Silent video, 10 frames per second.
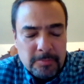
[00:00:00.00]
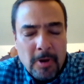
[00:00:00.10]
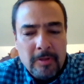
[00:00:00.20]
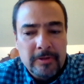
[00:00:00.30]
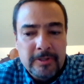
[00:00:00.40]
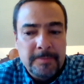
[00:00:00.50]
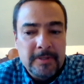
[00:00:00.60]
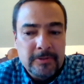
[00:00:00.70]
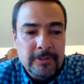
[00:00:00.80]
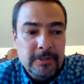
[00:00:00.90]
smaller
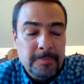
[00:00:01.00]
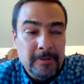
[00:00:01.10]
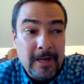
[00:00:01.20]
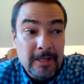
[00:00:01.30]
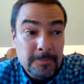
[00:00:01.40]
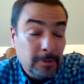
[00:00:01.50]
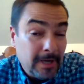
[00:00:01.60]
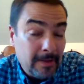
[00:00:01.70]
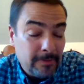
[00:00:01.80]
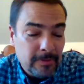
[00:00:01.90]
dispensaries
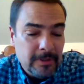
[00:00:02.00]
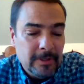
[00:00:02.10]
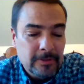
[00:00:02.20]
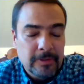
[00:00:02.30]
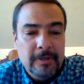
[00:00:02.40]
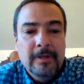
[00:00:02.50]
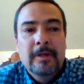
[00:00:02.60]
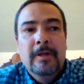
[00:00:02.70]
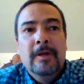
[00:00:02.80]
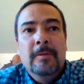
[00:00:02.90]
spread out through the district.
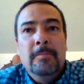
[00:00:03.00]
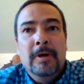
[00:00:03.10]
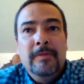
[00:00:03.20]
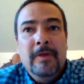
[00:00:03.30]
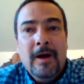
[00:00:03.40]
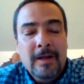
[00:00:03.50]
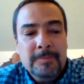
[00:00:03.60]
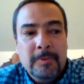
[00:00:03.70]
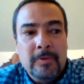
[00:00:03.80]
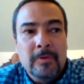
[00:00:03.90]
But the
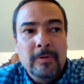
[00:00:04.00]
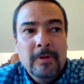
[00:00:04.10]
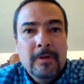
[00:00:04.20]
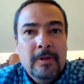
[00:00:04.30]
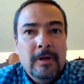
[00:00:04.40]
hospital